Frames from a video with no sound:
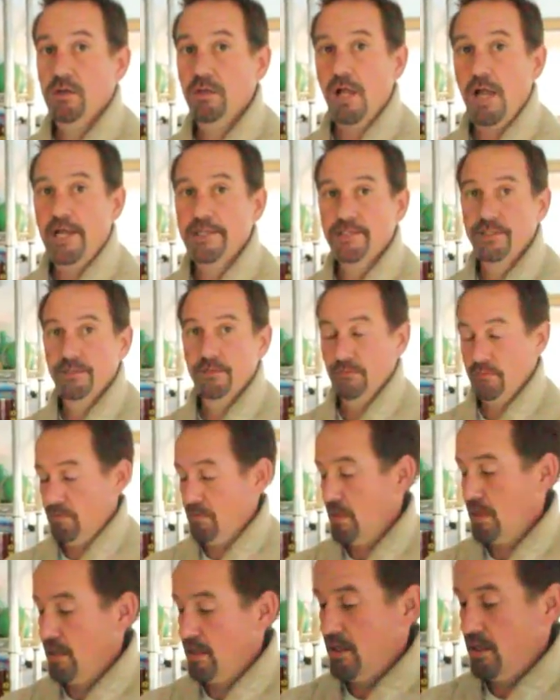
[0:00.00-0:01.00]
glass,
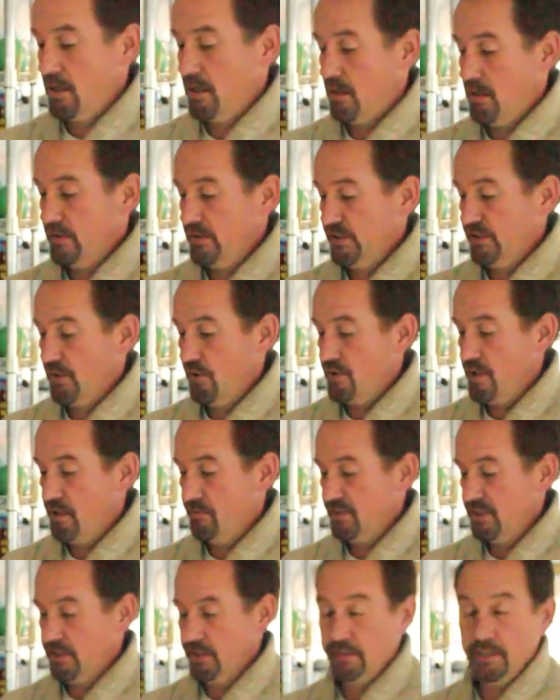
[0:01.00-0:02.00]

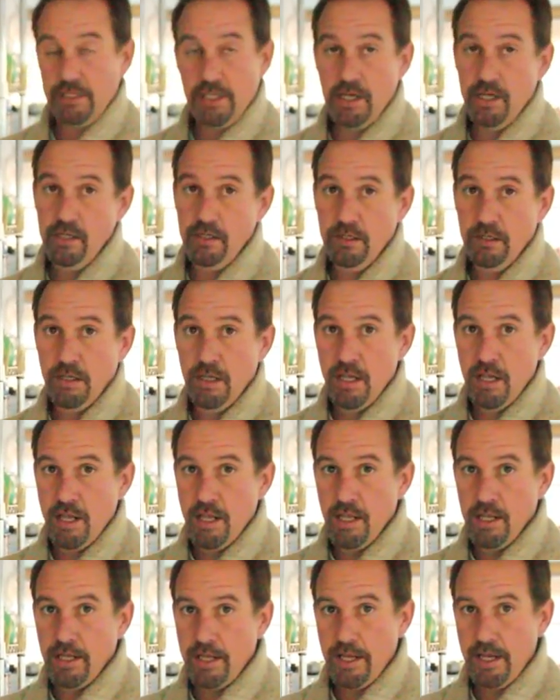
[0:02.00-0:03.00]
sodium silicate,
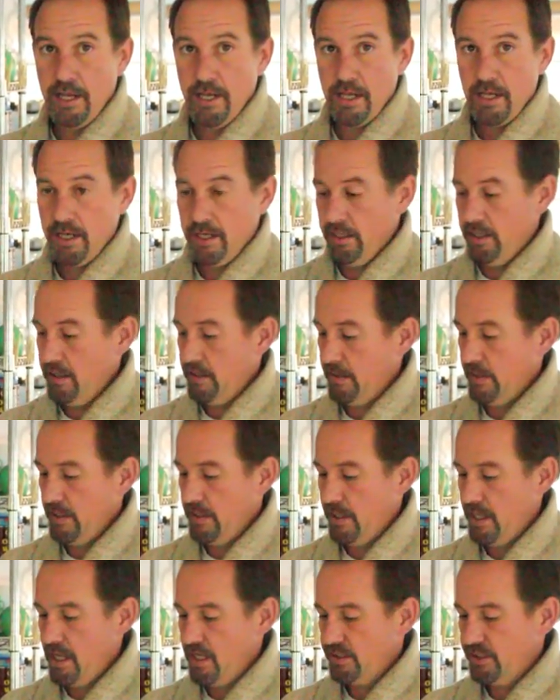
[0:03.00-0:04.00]
and
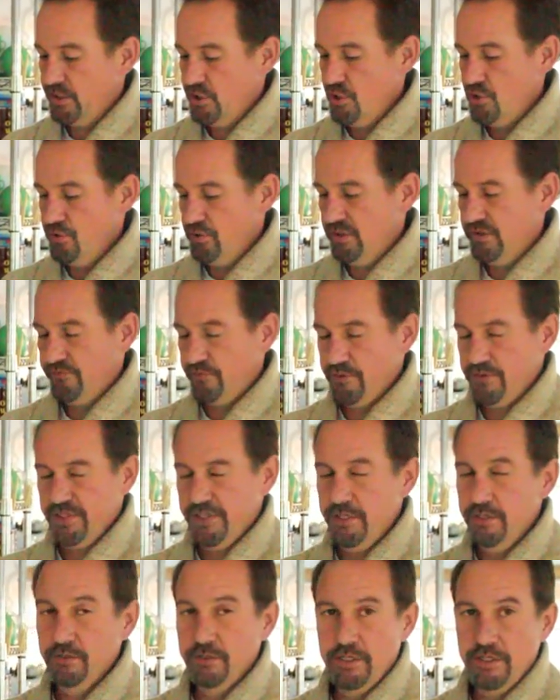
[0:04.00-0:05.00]
it's used for
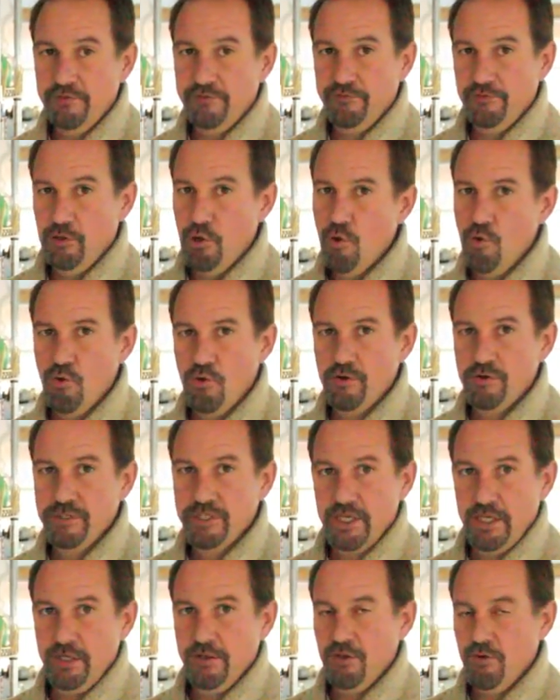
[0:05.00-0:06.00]
sealing
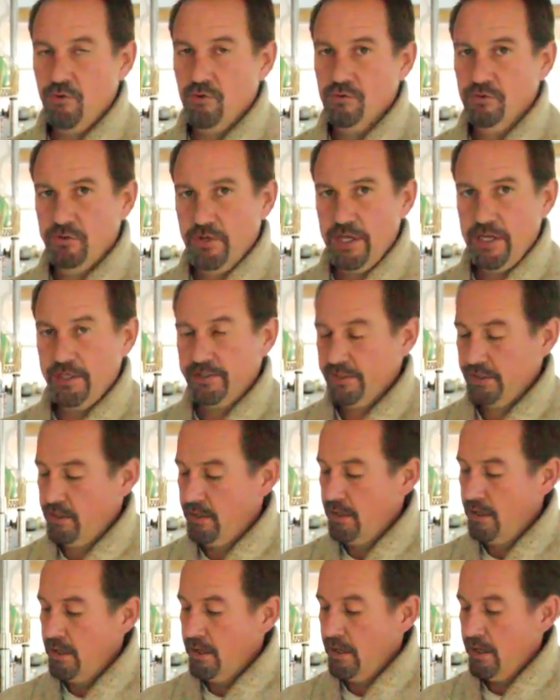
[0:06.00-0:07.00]
floors in the old days.
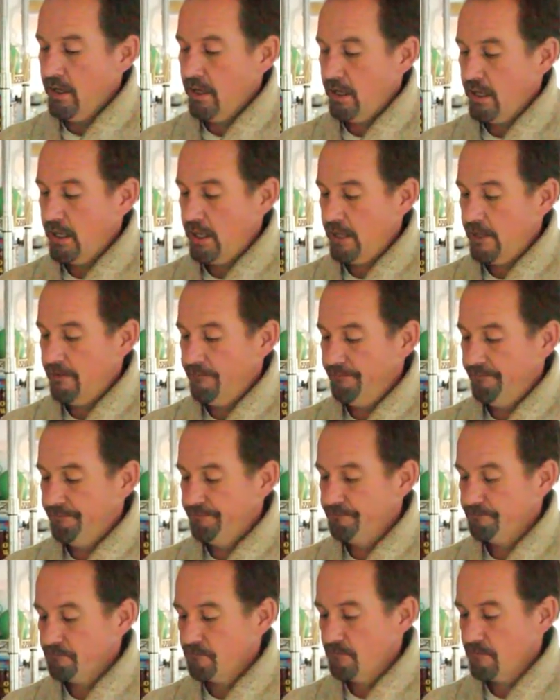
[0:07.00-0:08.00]

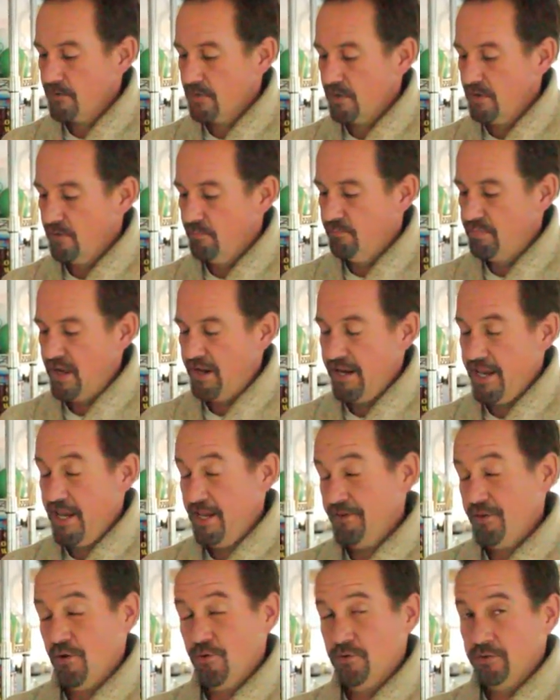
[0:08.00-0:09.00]
But
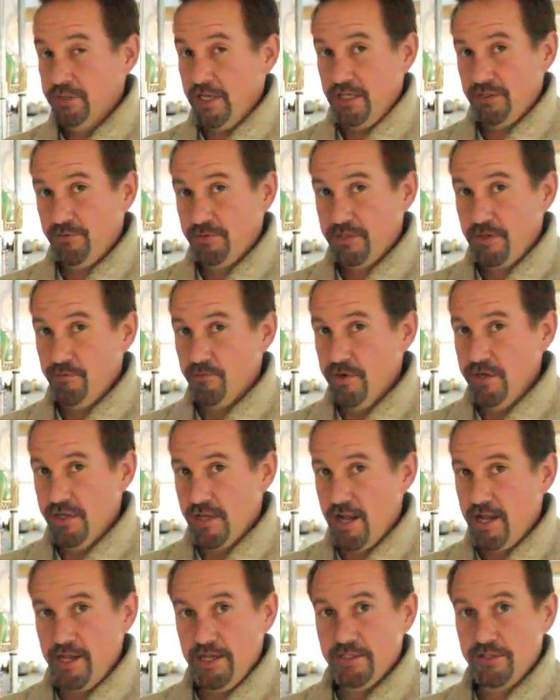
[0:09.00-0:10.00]
in the old days, what they
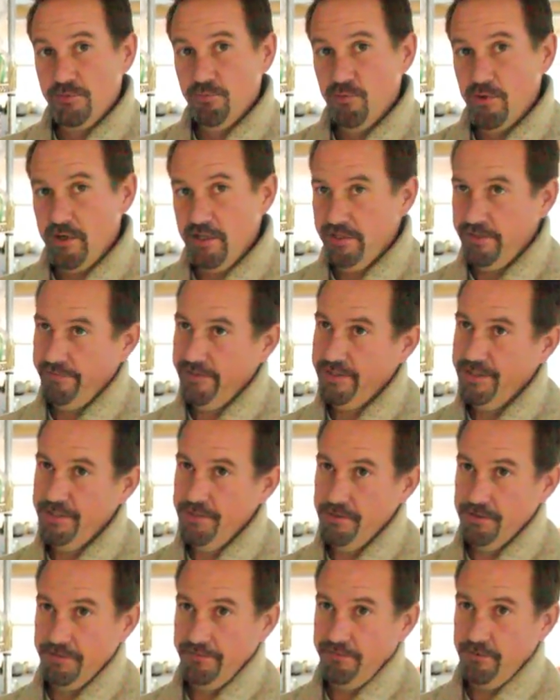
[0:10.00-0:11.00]
realized was if it
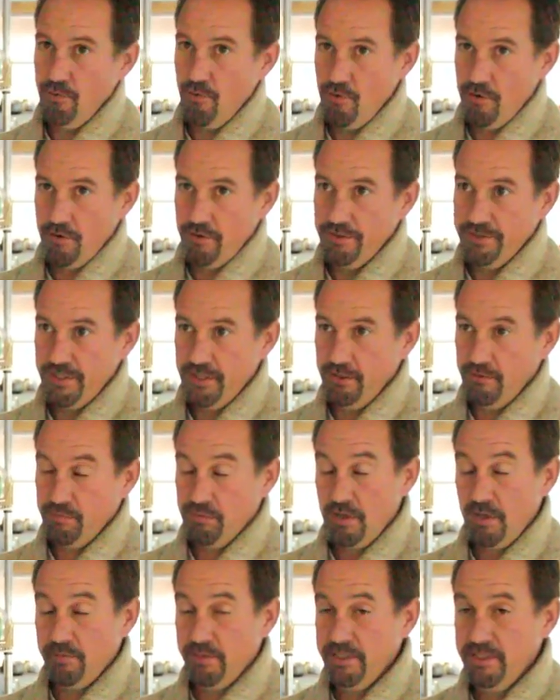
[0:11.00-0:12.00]
seals floors, it'll
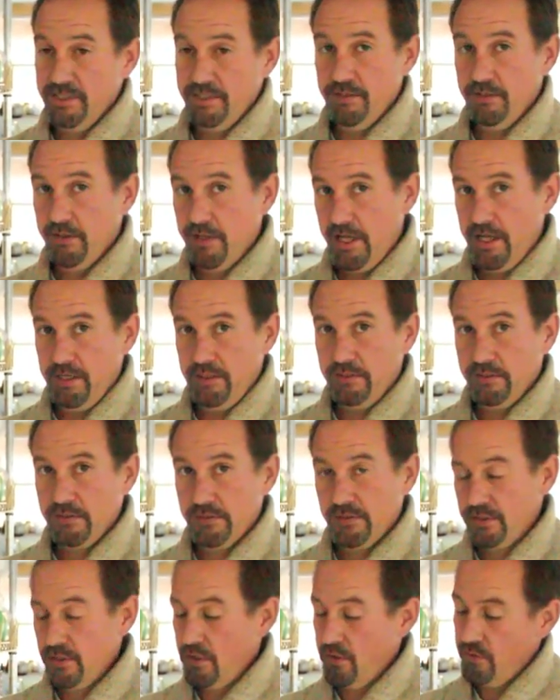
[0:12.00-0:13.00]
probably seal
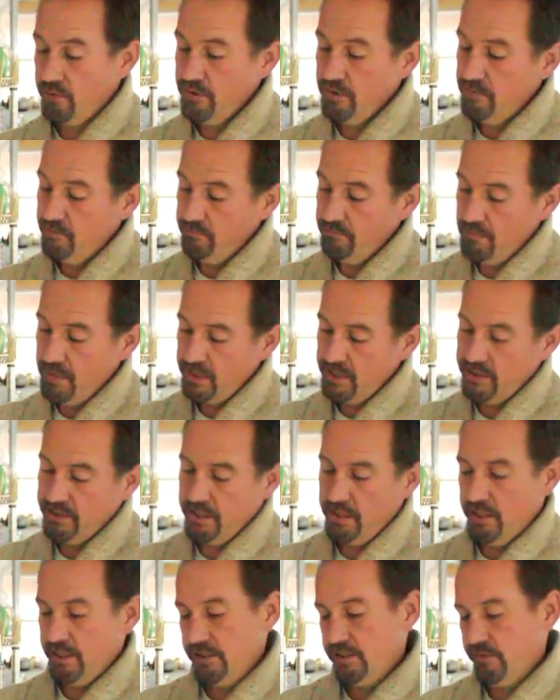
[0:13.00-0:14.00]
eggs. So you mix
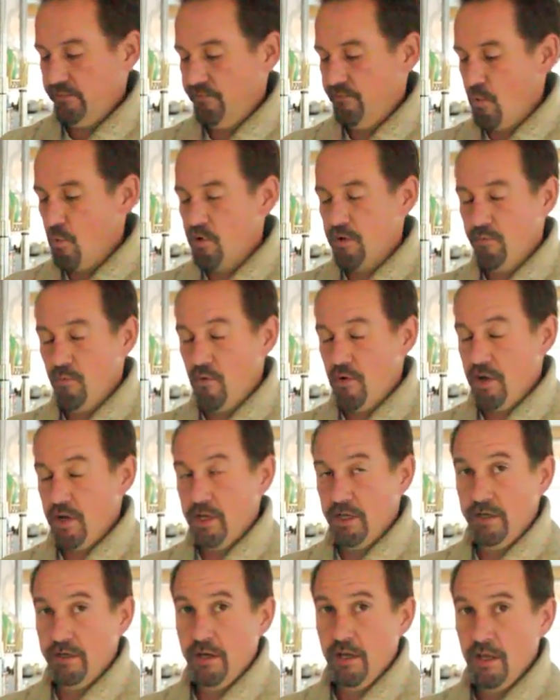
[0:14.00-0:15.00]
this
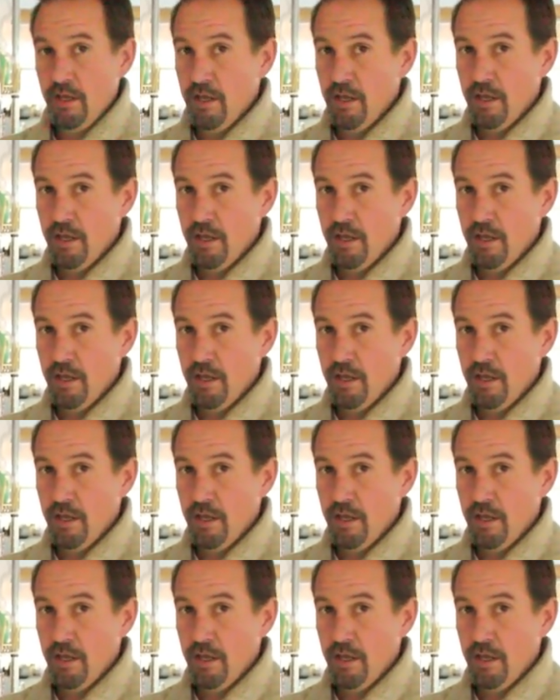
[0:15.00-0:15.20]
4-to-1